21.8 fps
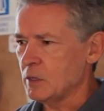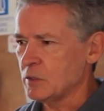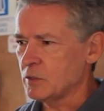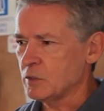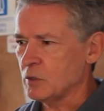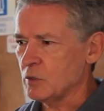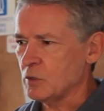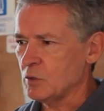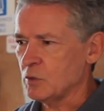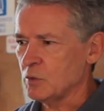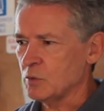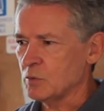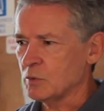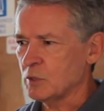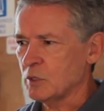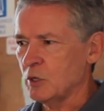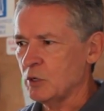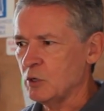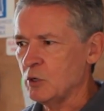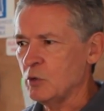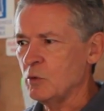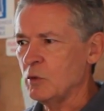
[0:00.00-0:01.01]
So
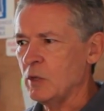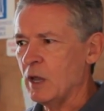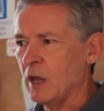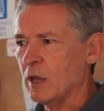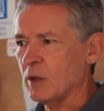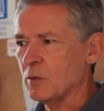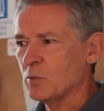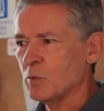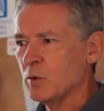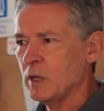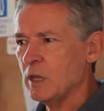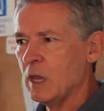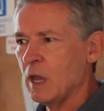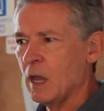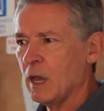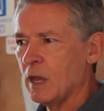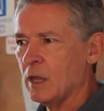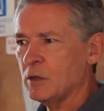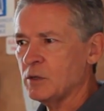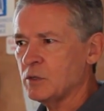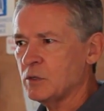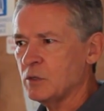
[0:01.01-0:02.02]
to do that, we
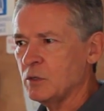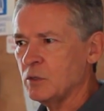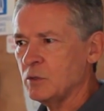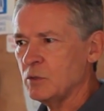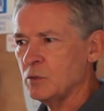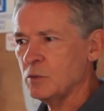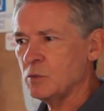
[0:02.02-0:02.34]
had to,